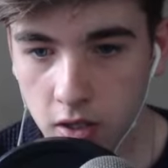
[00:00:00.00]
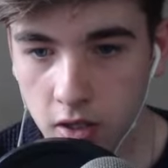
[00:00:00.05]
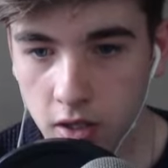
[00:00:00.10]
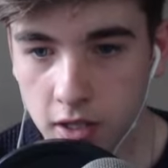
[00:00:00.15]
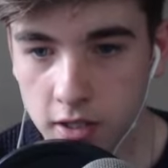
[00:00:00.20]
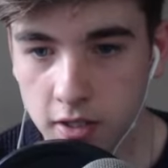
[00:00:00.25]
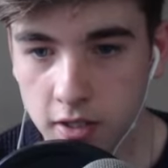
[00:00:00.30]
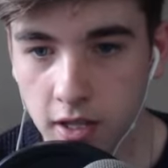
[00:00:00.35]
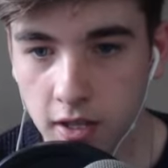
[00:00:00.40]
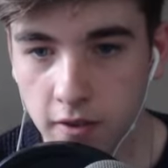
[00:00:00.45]

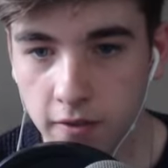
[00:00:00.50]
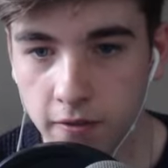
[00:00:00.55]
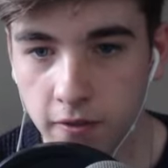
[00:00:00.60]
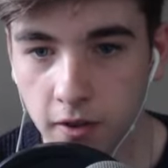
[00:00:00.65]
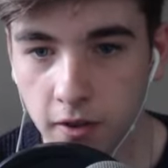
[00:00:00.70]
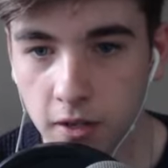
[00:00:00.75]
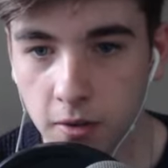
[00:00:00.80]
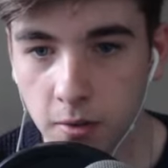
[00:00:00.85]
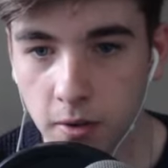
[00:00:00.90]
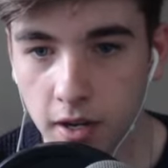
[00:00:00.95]
Let's get the
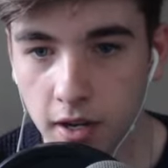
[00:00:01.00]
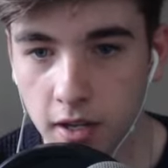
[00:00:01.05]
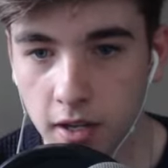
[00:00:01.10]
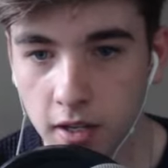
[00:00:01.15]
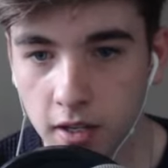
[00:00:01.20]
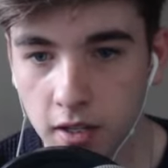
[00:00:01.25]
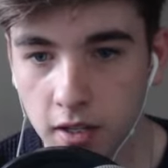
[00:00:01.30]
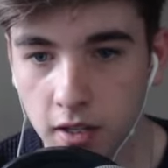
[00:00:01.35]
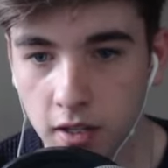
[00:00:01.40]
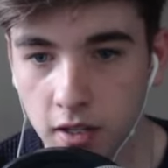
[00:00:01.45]
fuck away.
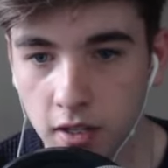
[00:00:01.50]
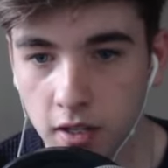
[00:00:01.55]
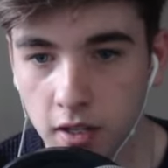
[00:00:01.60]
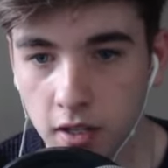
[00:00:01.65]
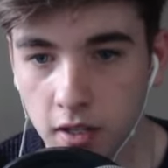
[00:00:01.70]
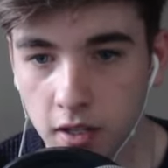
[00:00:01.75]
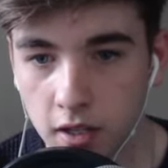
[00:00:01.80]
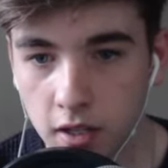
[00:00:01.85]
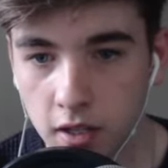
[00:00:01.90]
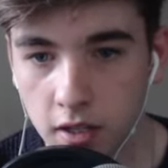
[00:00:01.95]

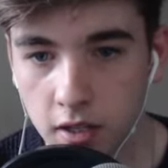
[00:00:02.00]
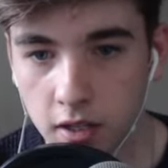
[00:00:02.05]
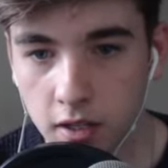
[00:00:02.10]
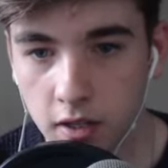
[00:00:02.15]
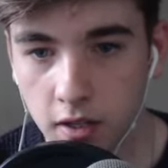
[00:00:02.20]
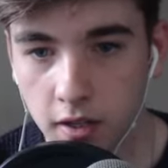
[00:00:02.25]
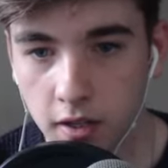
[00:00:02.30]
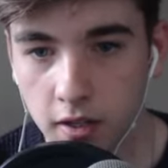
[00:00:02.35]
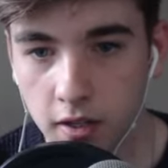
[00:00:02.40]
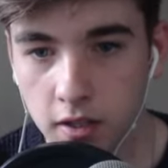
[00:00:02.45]
Can
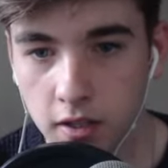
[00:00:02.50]
I?